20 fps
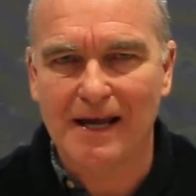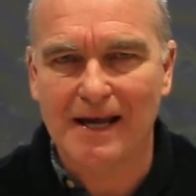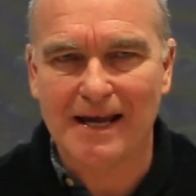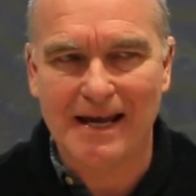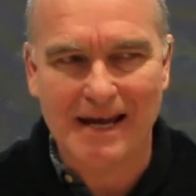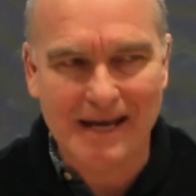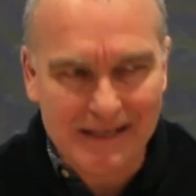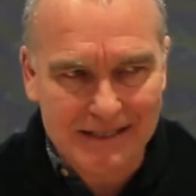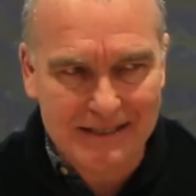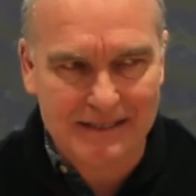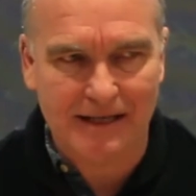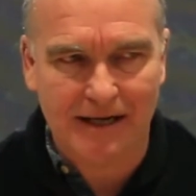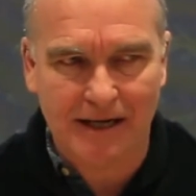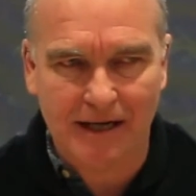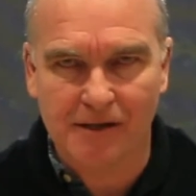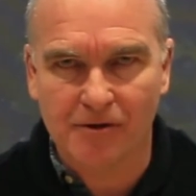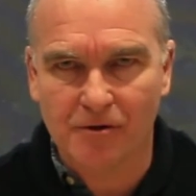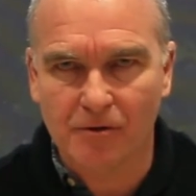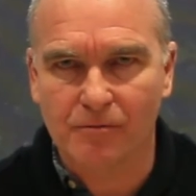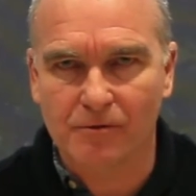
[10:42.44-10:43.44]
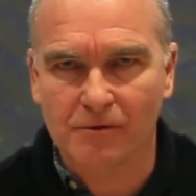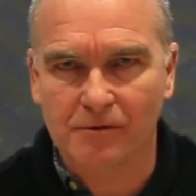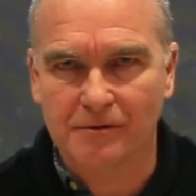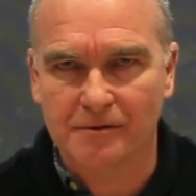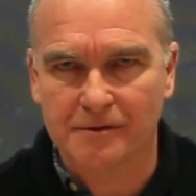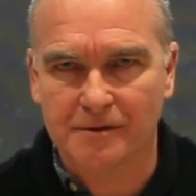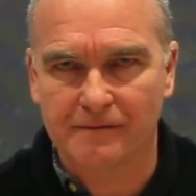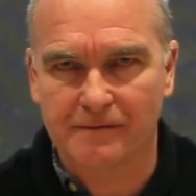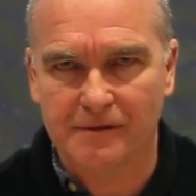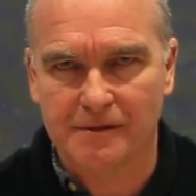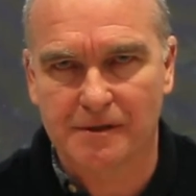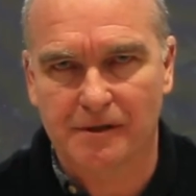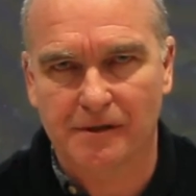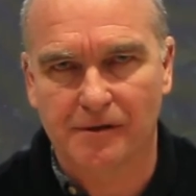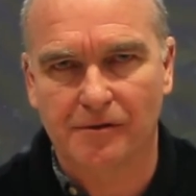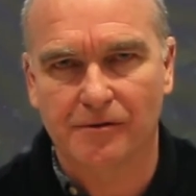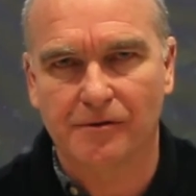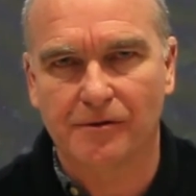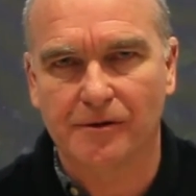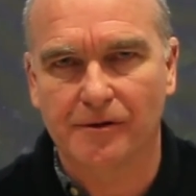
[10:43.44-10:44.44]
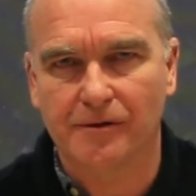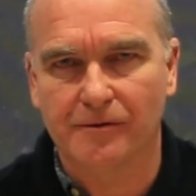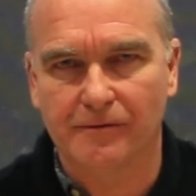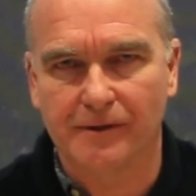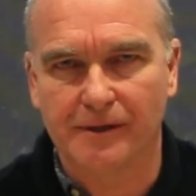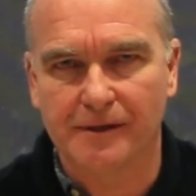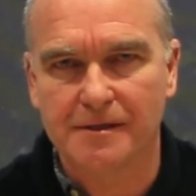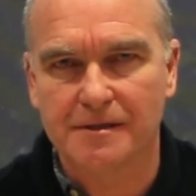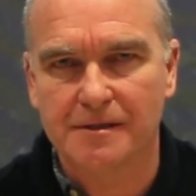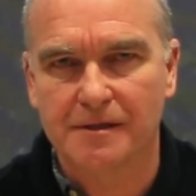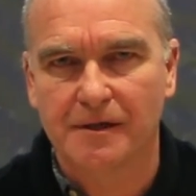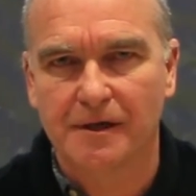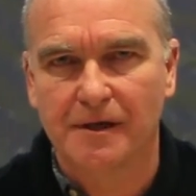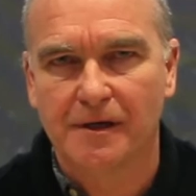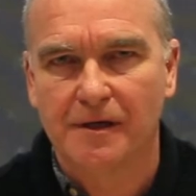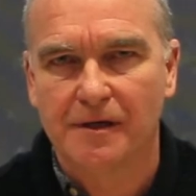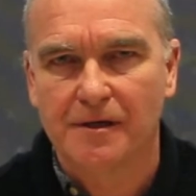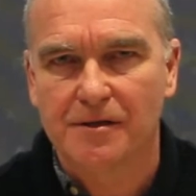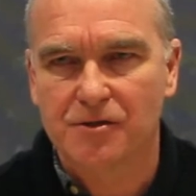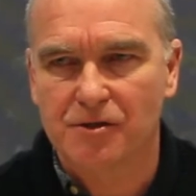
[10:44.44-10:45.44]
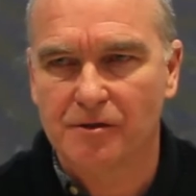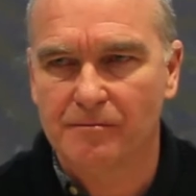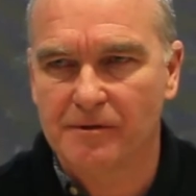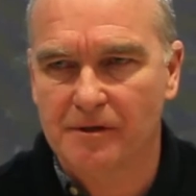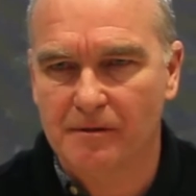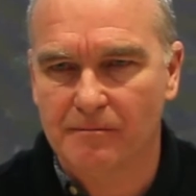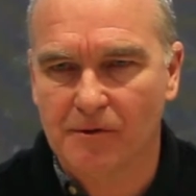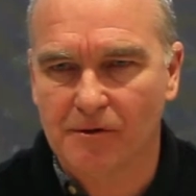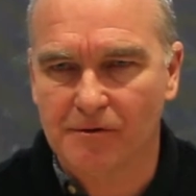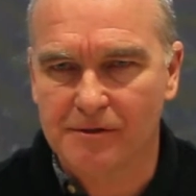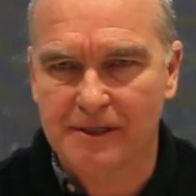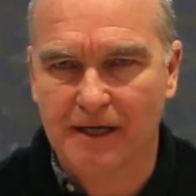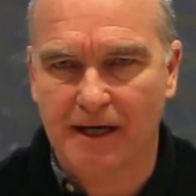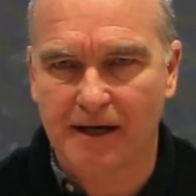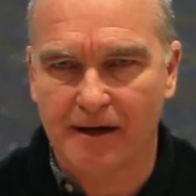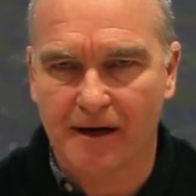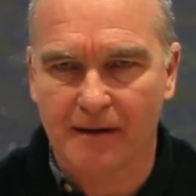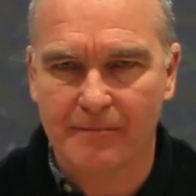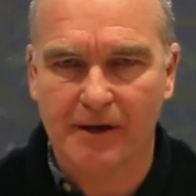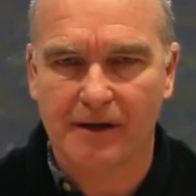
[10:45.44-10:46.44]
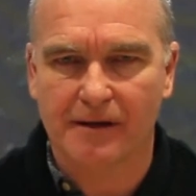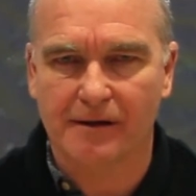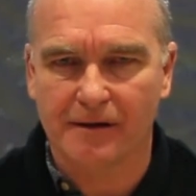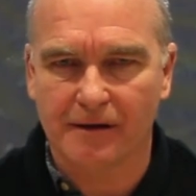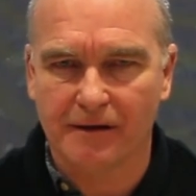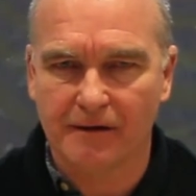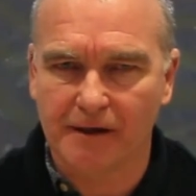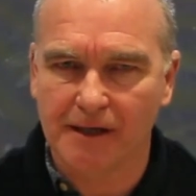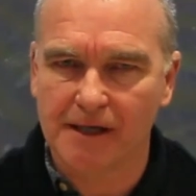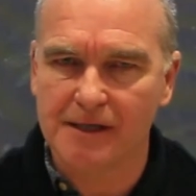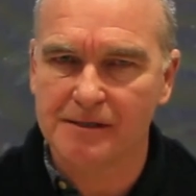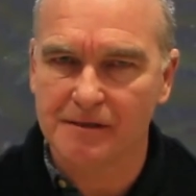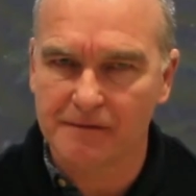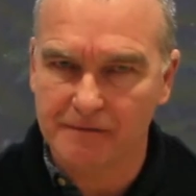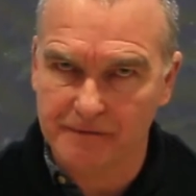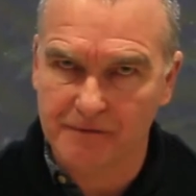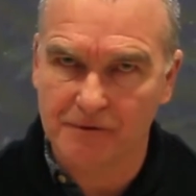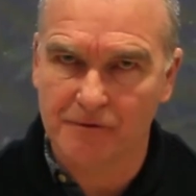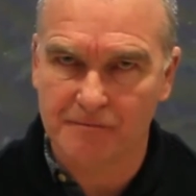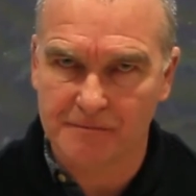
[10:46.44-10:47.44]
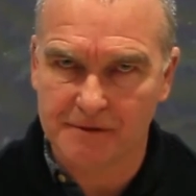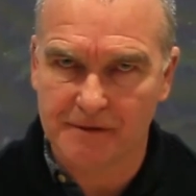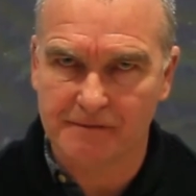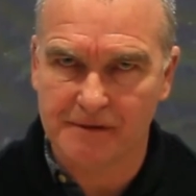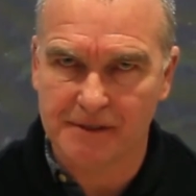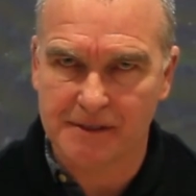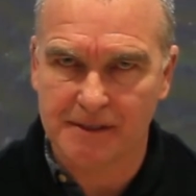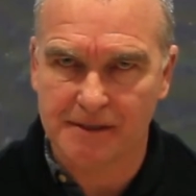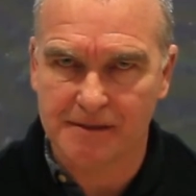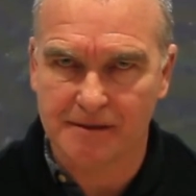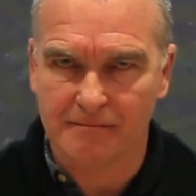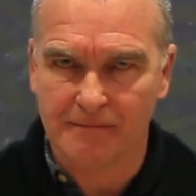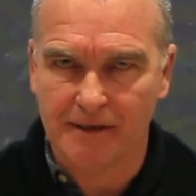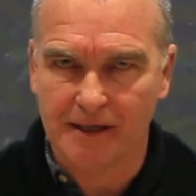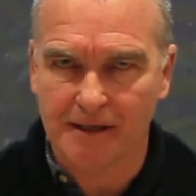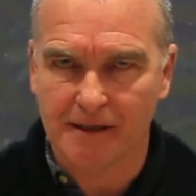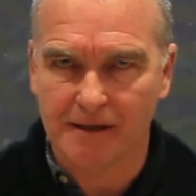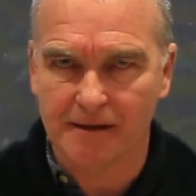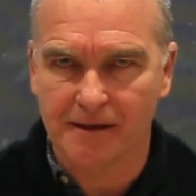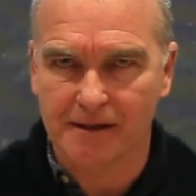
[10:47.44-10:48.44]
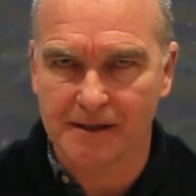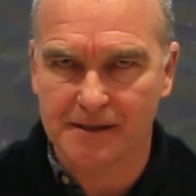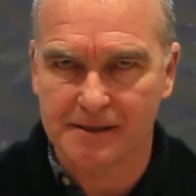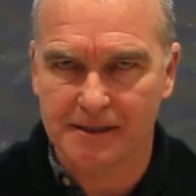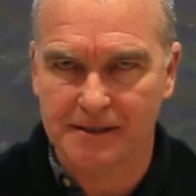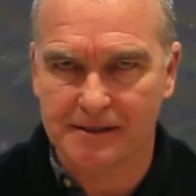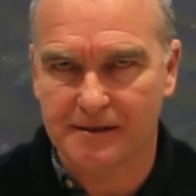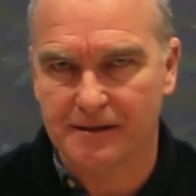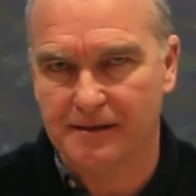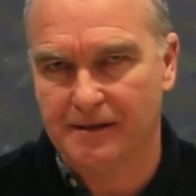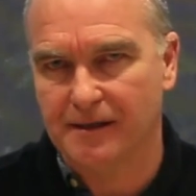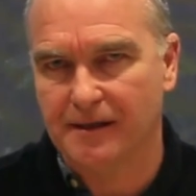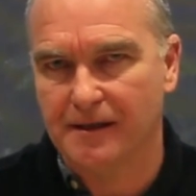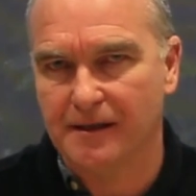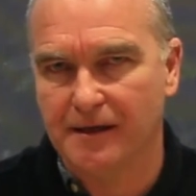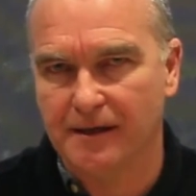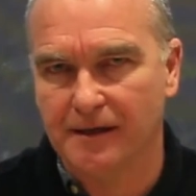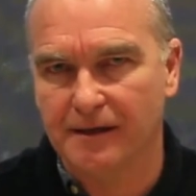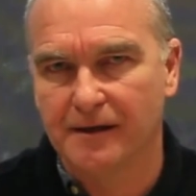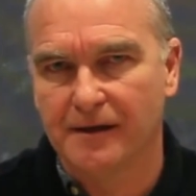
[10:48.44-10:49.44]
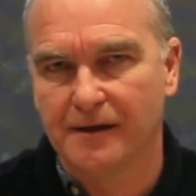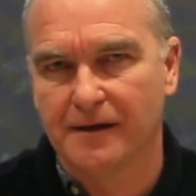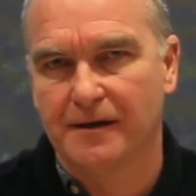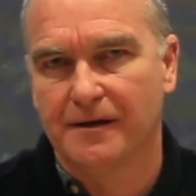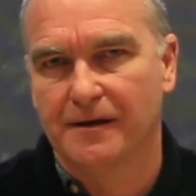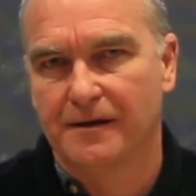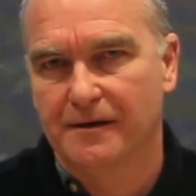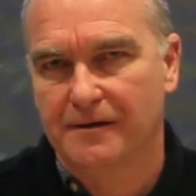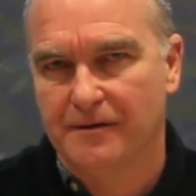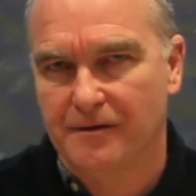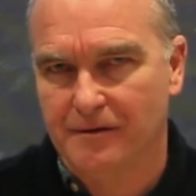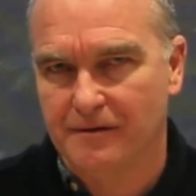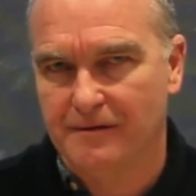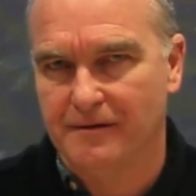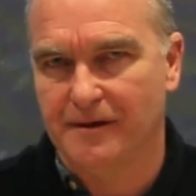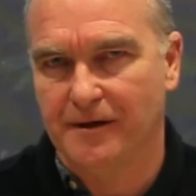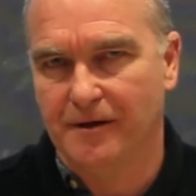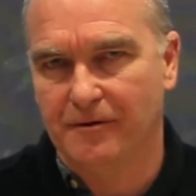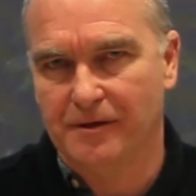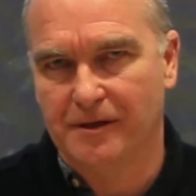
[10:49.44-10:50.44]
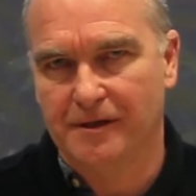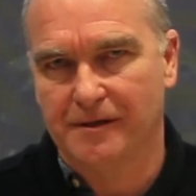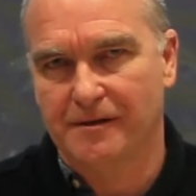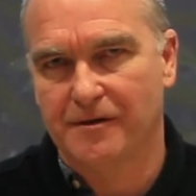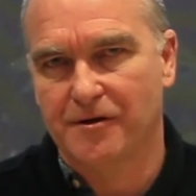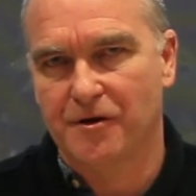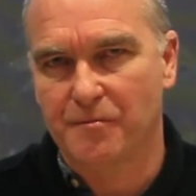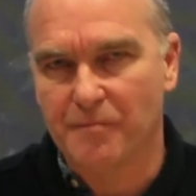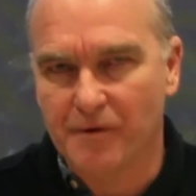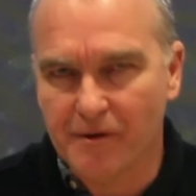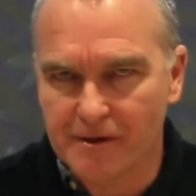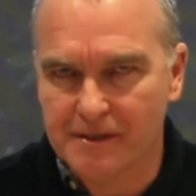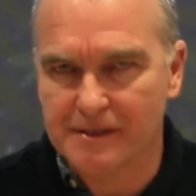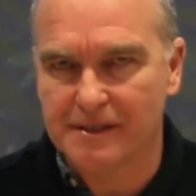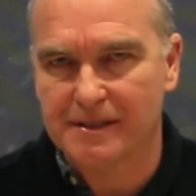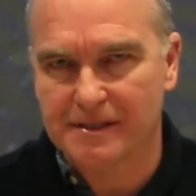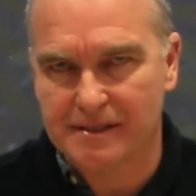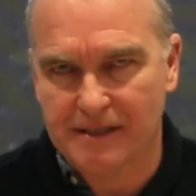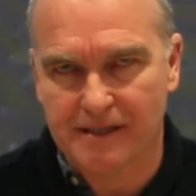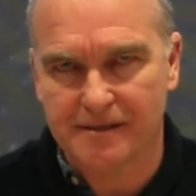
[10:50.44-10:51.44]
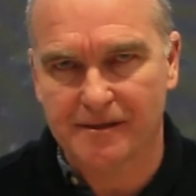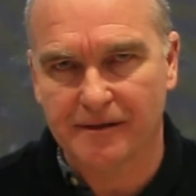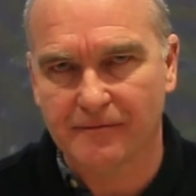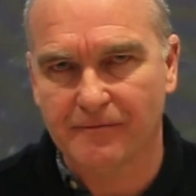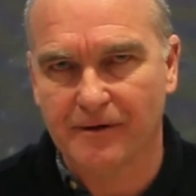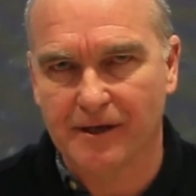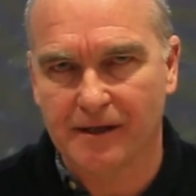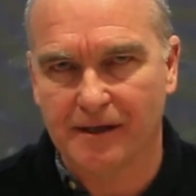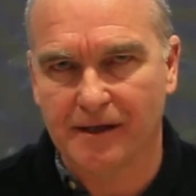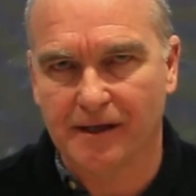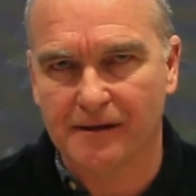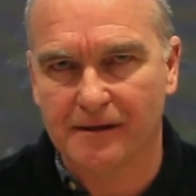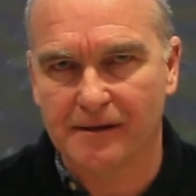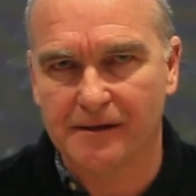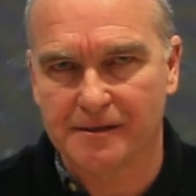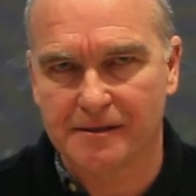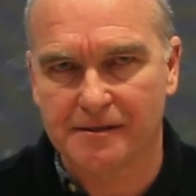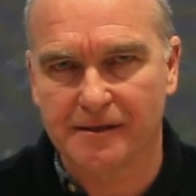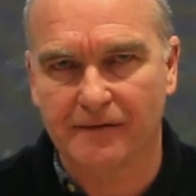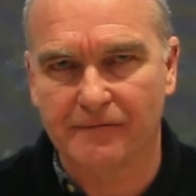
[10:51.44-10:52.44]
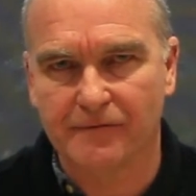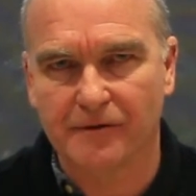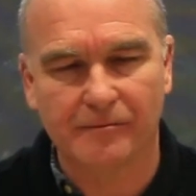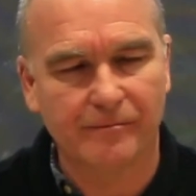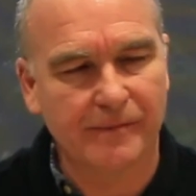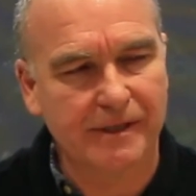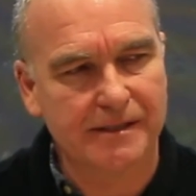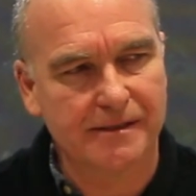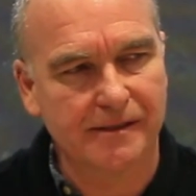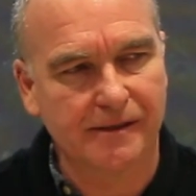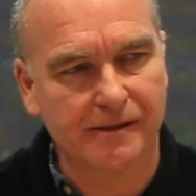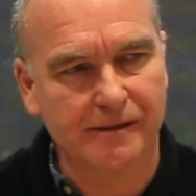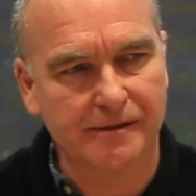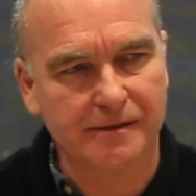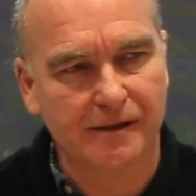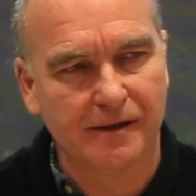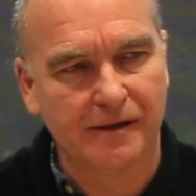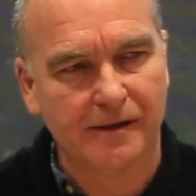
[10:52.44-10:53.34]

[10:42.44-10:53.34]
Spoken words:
inside the walls of the secure units, some of the more dynamic and creative forms of decision making that existed in the community setting where they had these general meetings